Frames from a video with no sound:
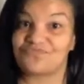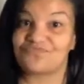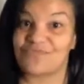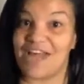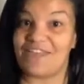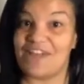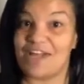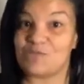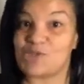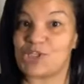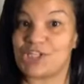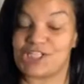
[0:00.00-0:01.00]
I think I'm
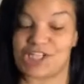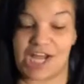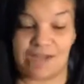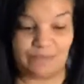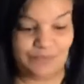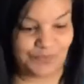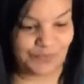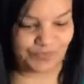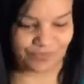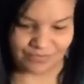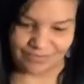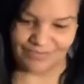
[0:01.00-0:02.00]
doing a good job.
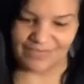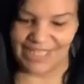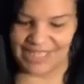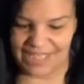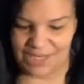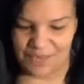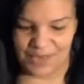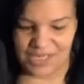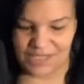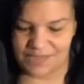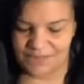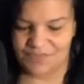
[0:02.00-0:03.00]
Anyways,